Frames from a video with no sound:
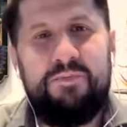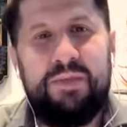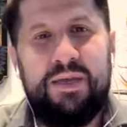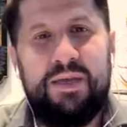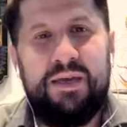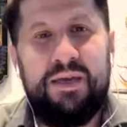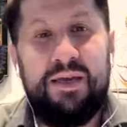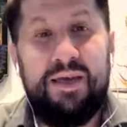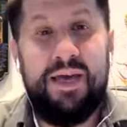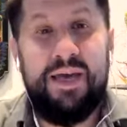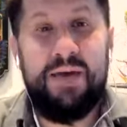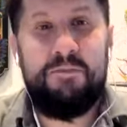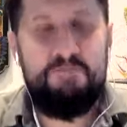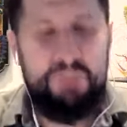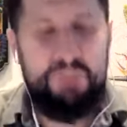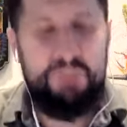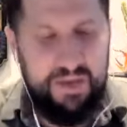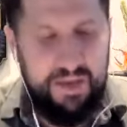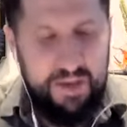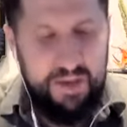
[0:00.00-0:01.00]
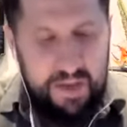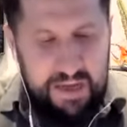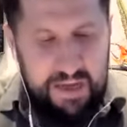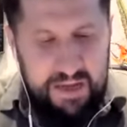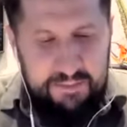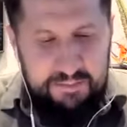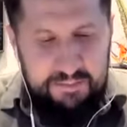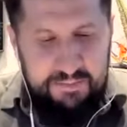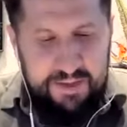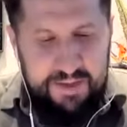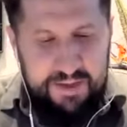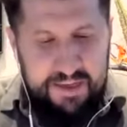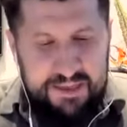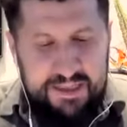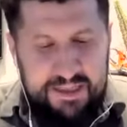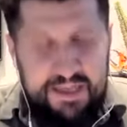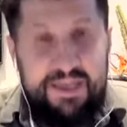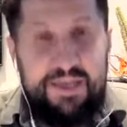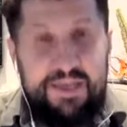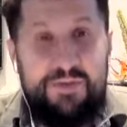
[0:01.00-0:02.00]
in camping is
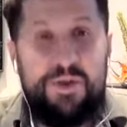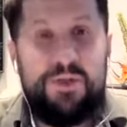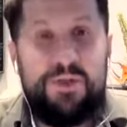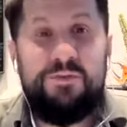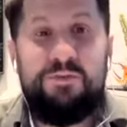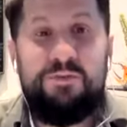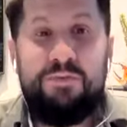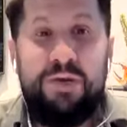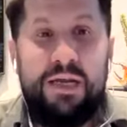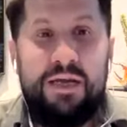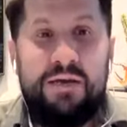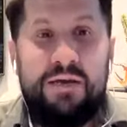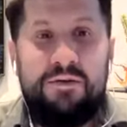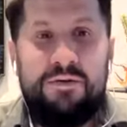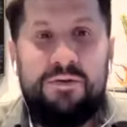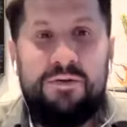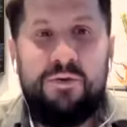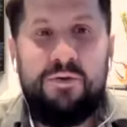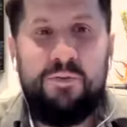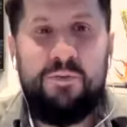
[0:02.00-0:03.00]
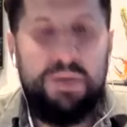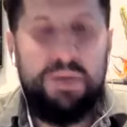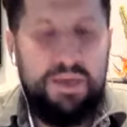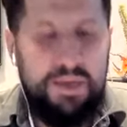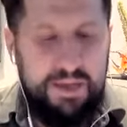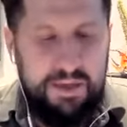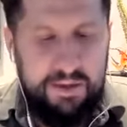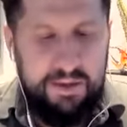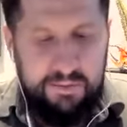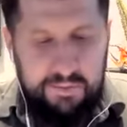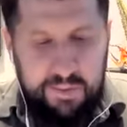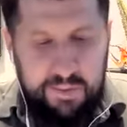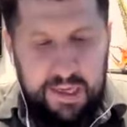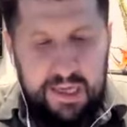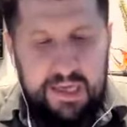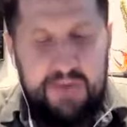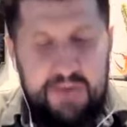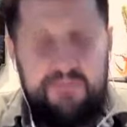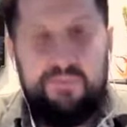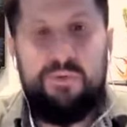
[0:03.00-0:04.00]
that it was really good to be
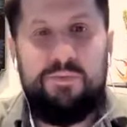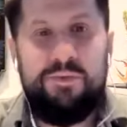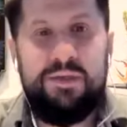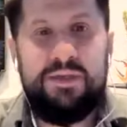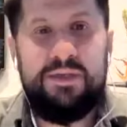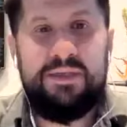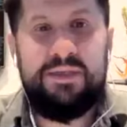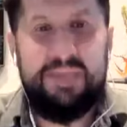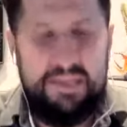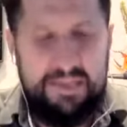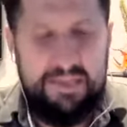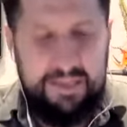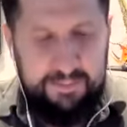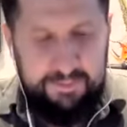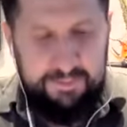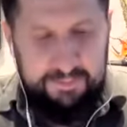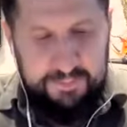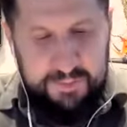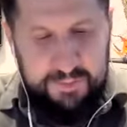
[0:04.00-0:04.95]
away from the city,